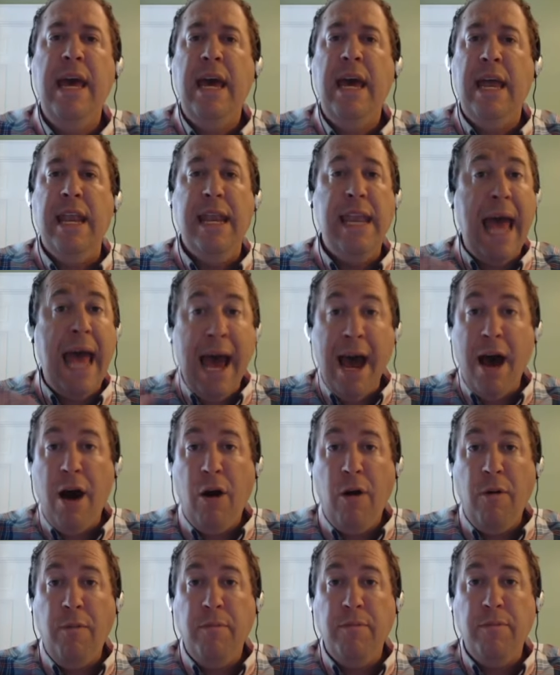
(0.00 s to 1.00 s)

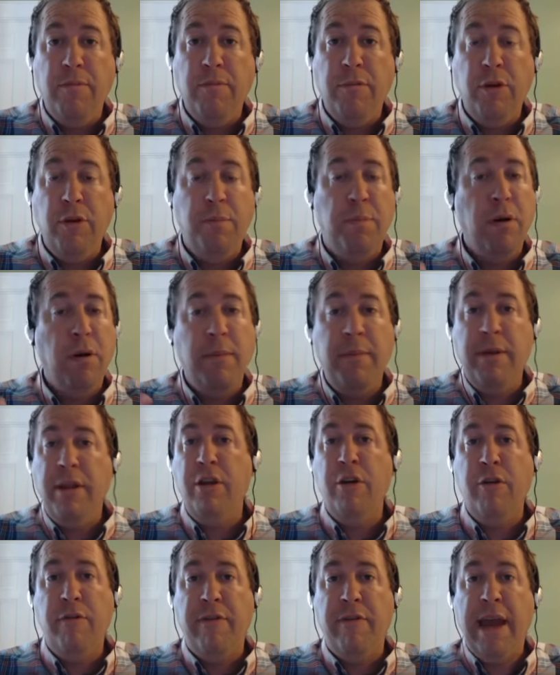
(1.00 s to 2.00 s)
Now, you put them in
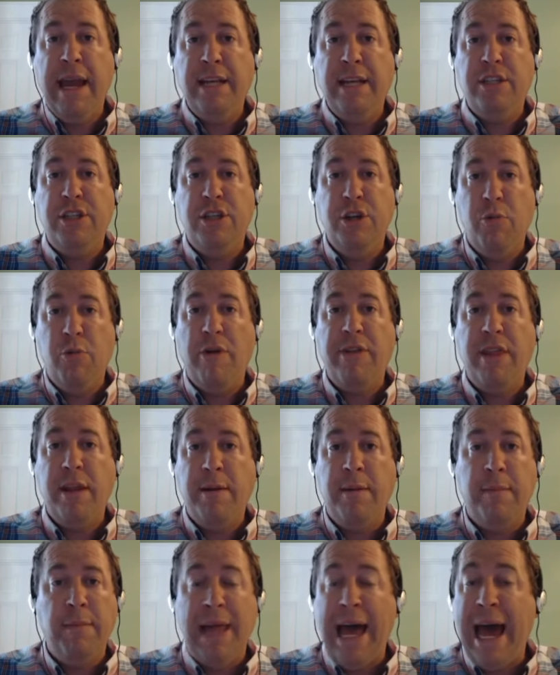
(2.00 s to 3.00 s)
your vase. You want them
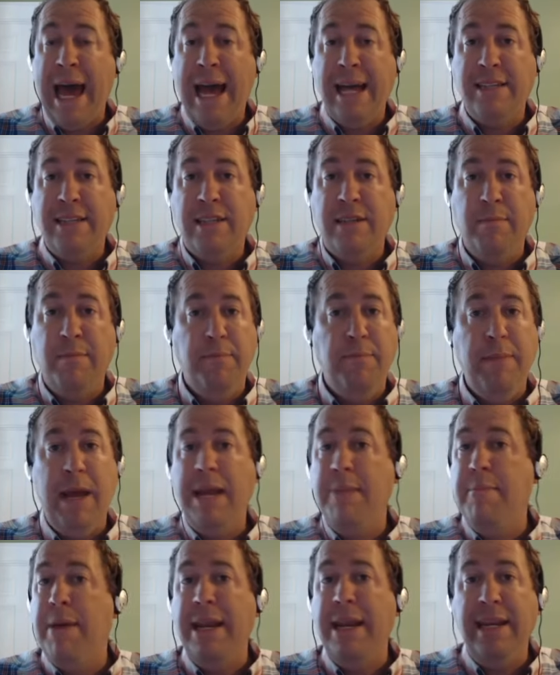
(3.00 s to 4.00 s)
to last
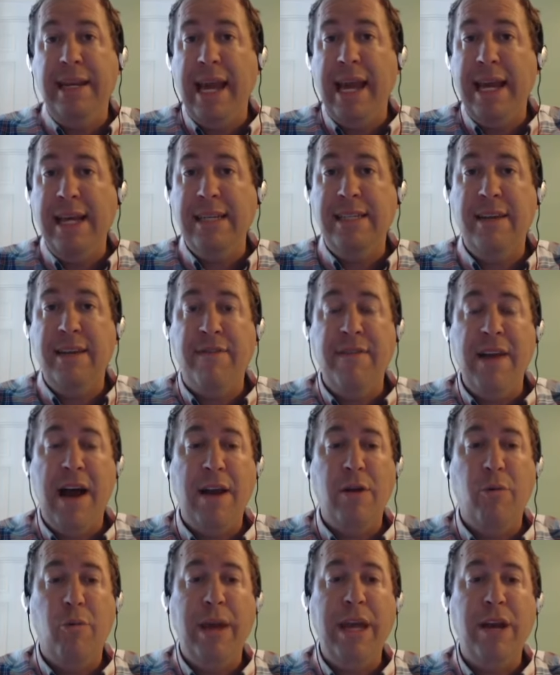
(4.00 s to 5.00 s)
many days, if
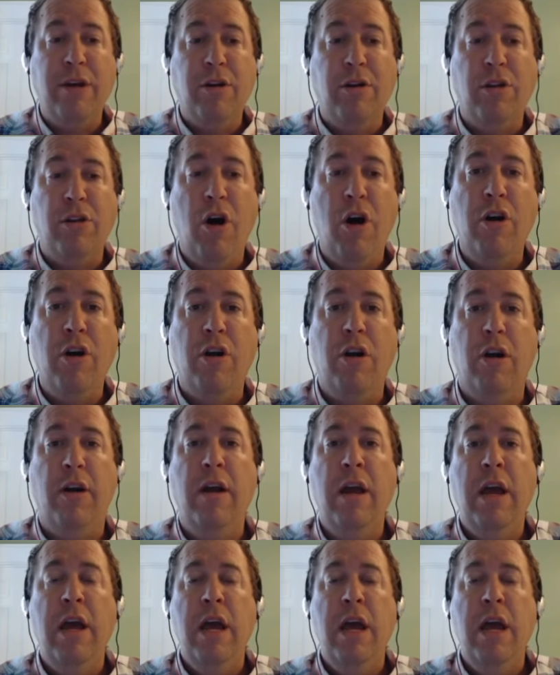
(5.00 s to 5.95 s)
not a week or longer.